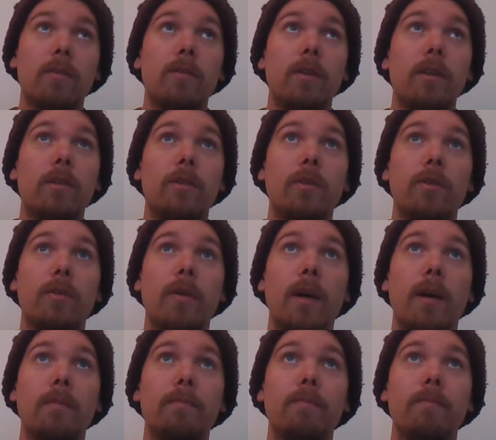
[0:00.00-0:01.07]
Try
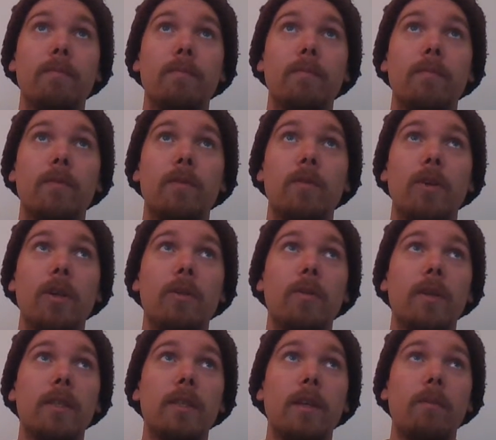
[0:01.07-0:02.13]
to
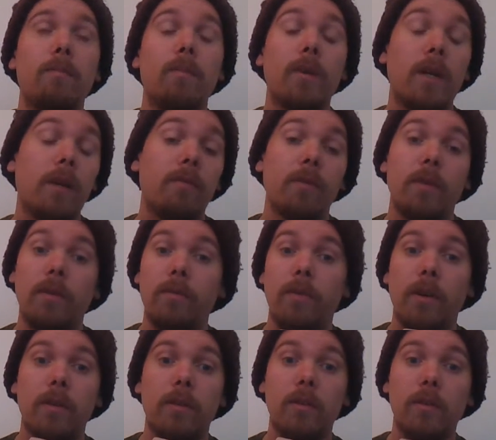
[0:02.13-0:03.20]
accept whatever the
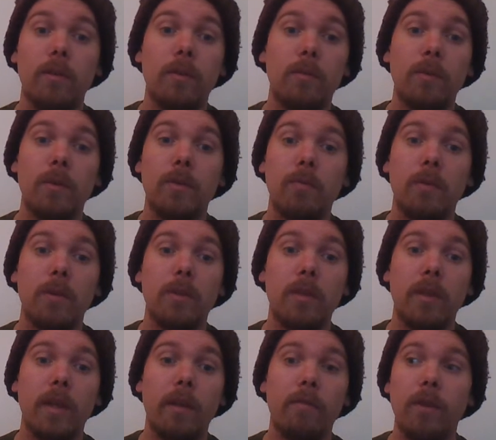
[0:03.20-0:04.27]
fuck the universe wants to
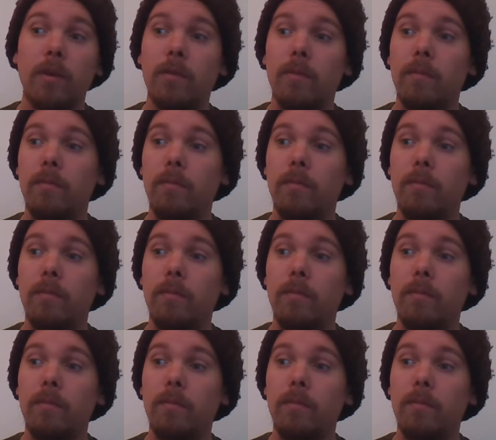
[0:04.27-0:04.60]
give you.